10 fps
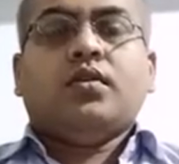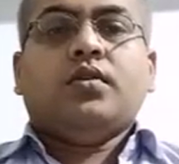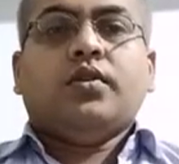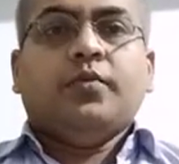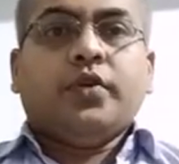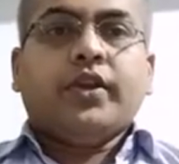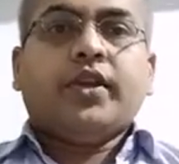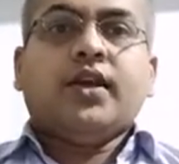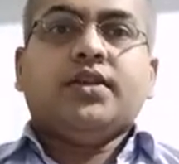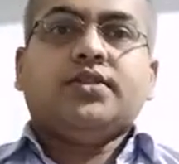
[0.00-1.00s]
Good morning,
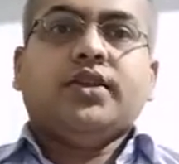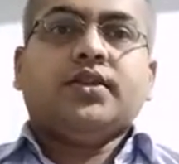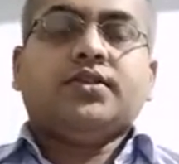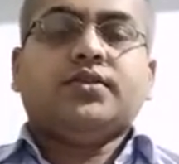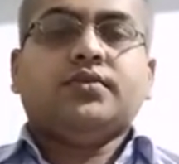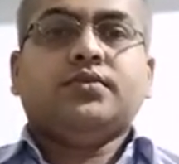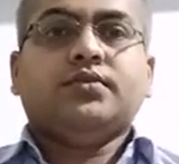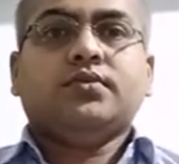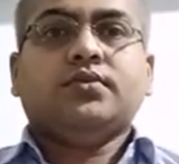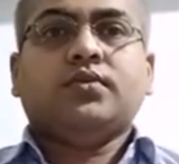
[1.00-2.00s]
class 6.
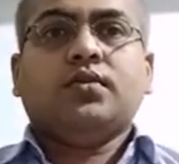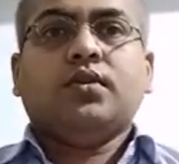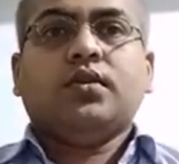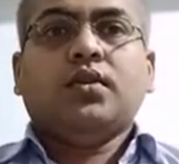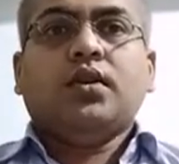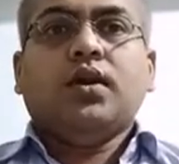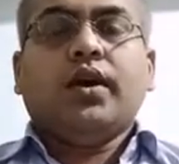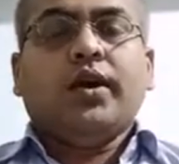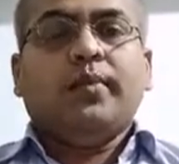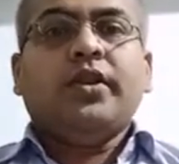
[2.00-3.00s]

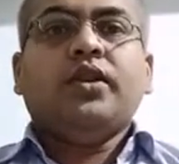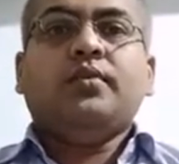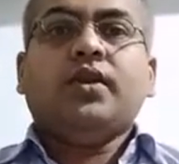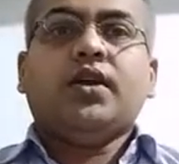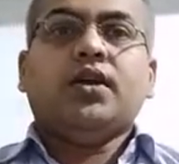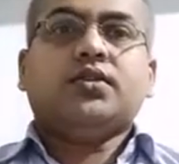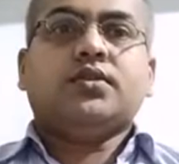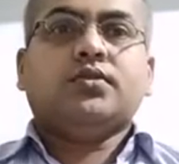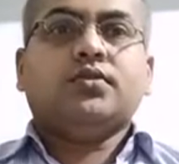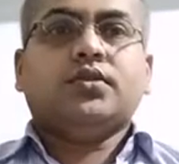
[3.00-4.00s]
I am Anil Bhagat,
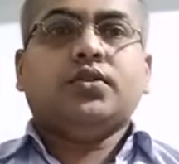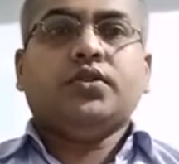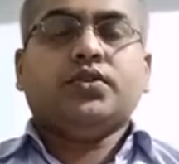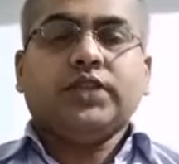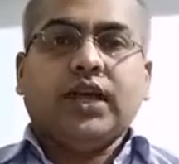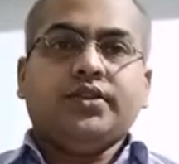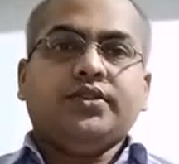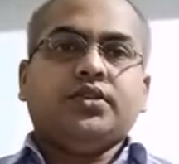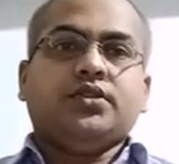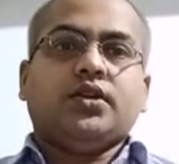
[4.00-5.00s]
your science
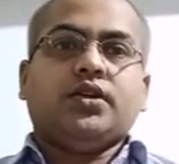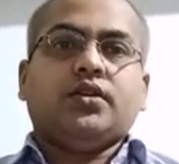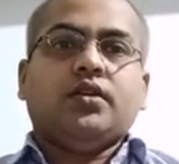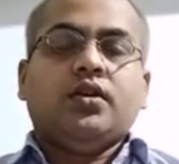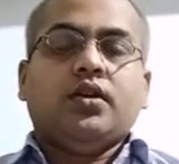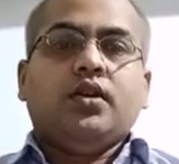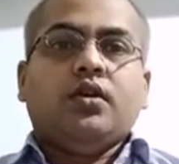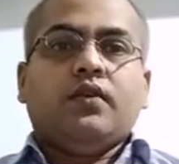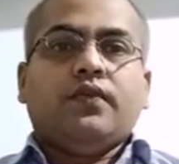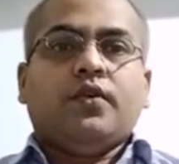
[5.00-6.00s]
teacher
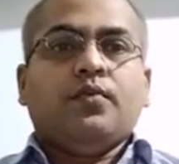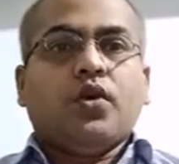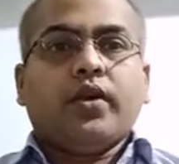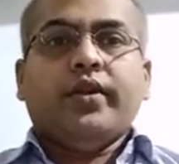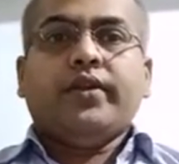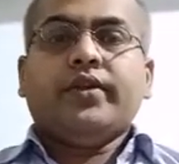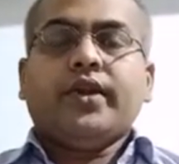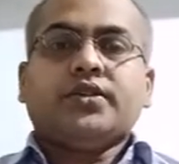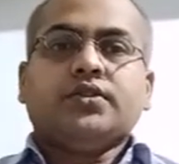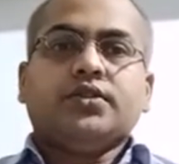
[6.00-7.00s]
from Modern
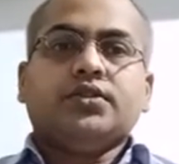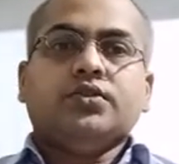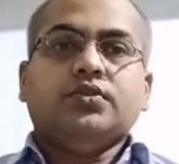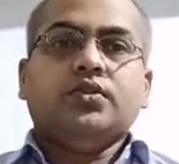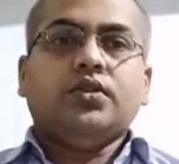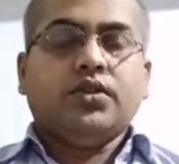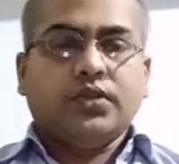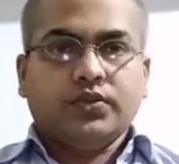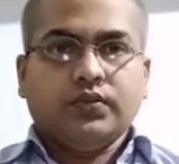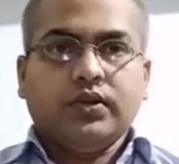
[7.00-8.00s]
International School,
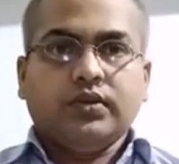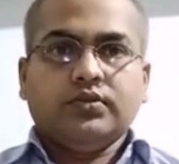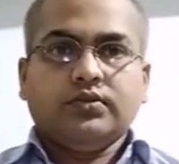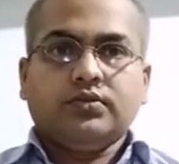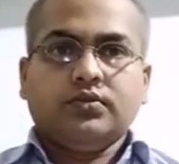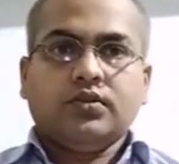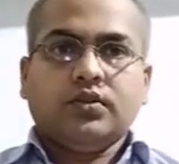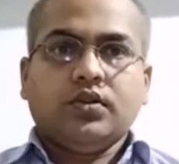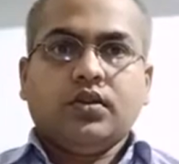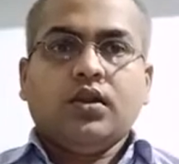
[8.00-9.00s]
Hiswa.
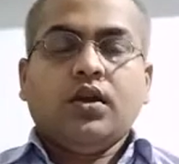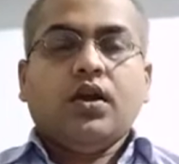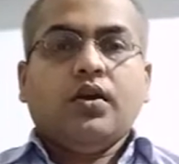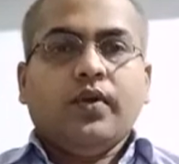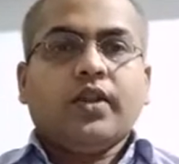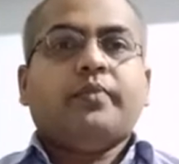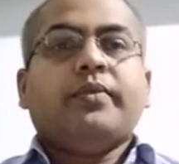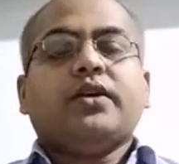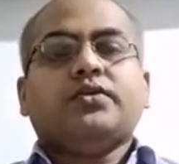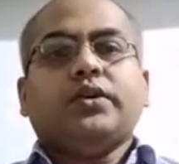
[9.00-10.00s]
Welcome
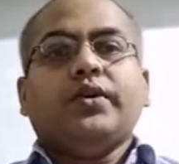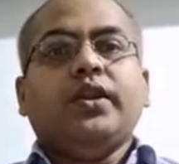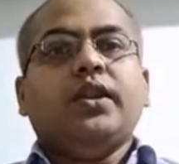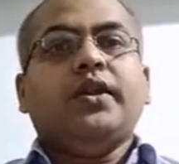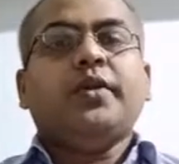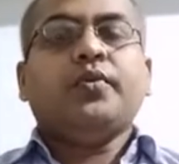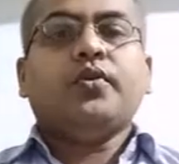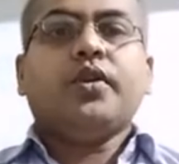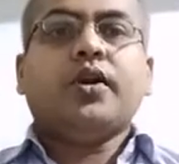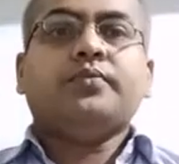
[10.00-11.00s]
back to our e-learning
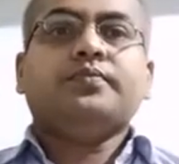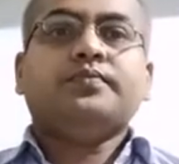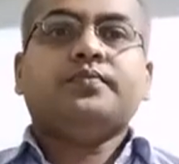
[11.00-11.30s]
program.